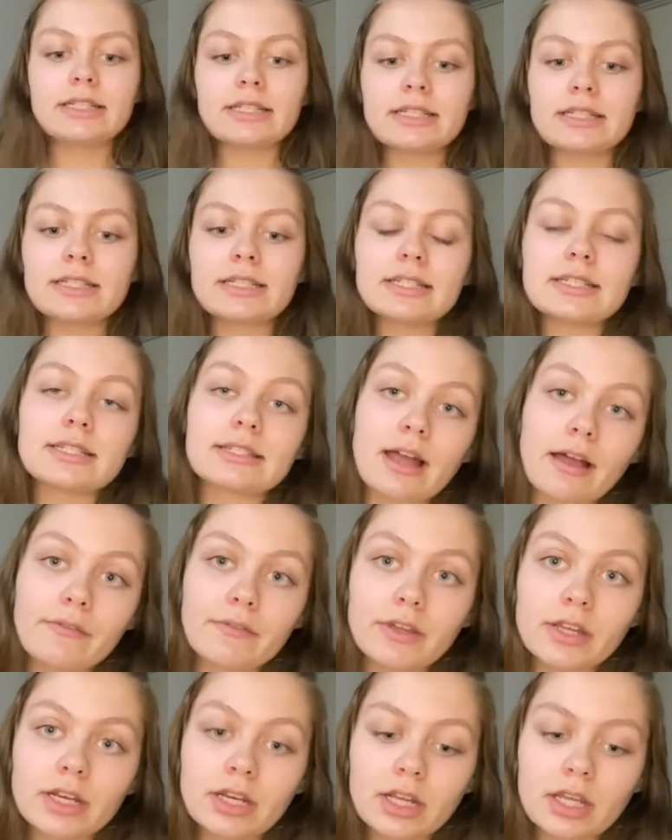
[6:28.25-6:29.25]
Season
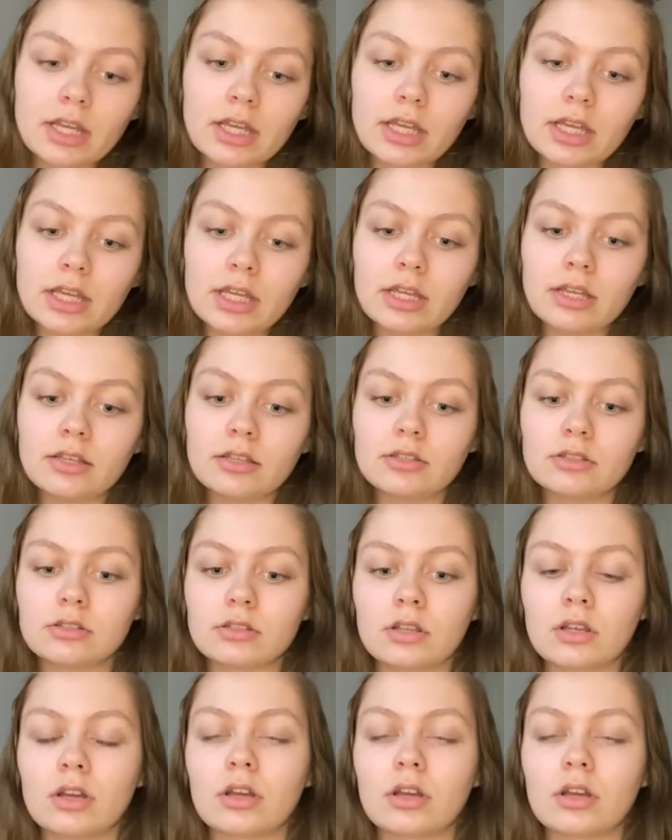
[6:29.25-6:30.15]
7 is,